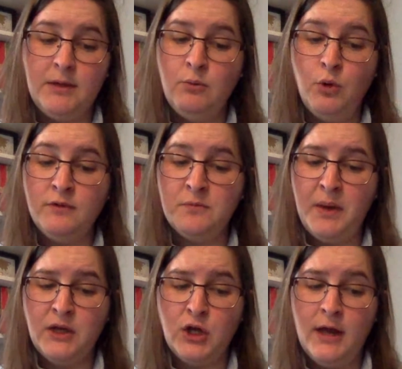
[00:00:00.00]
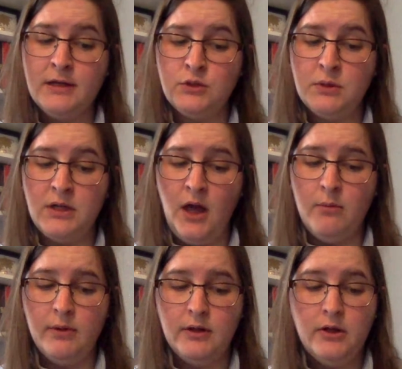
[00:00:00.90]
He won't even peck your head into a nub.
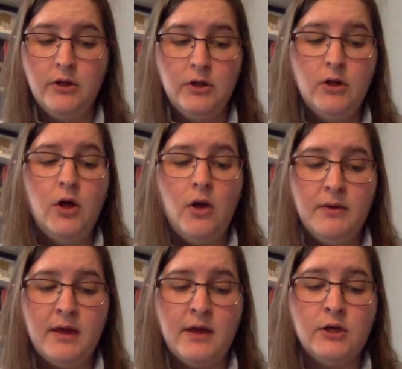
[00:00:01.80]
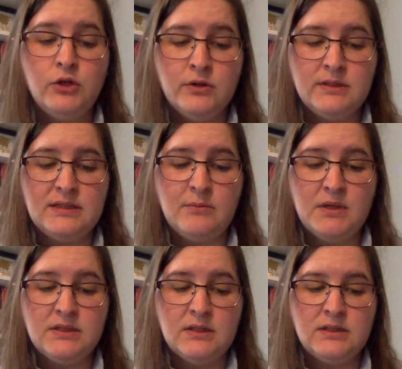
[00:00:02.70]
Okay, good, said
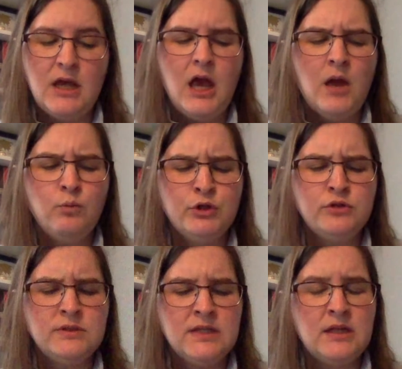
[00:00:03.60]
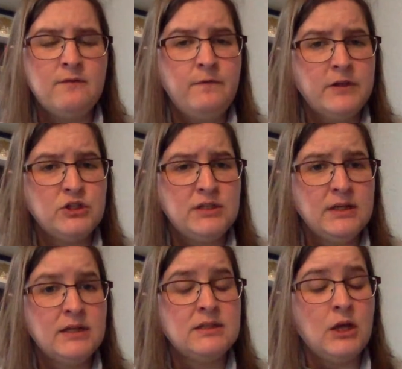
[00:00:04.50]
Mrs. And would you say that Fish Stick
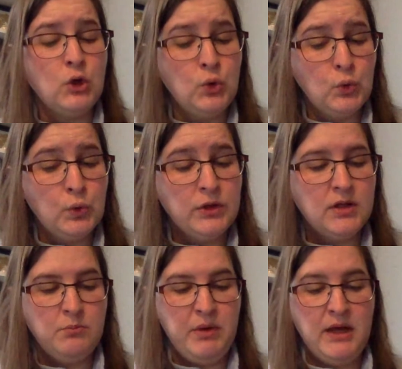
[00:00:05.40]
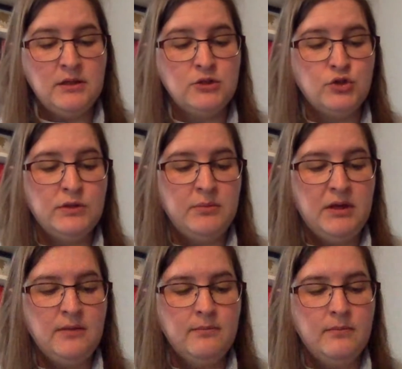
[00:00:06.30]
is a good companion, Junie B?